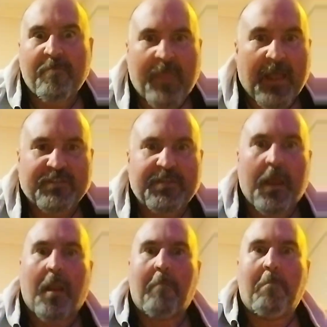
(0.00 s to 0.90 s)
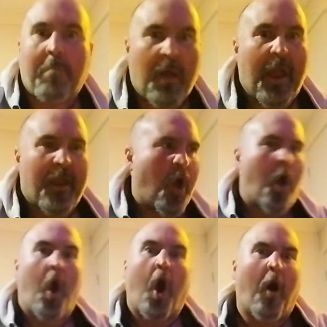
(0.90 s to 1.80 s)
That's it. Bang.
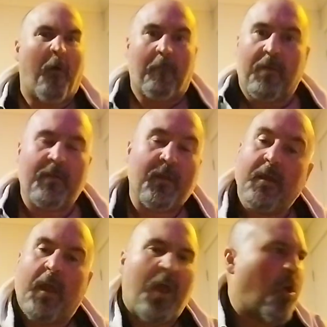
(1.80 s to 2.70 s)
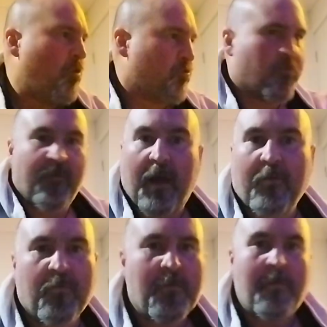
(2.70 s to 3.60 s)
Oh. And I'll just
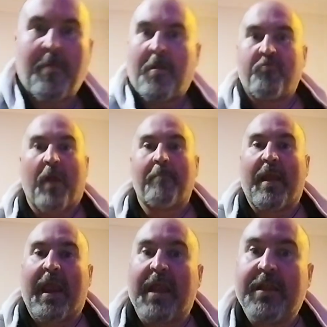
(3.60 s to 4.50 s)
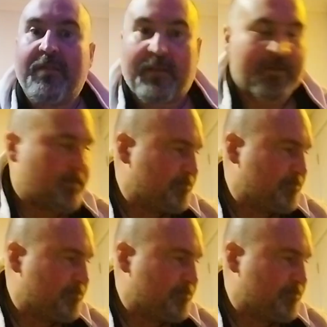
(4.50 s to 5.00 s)
fucking grab anything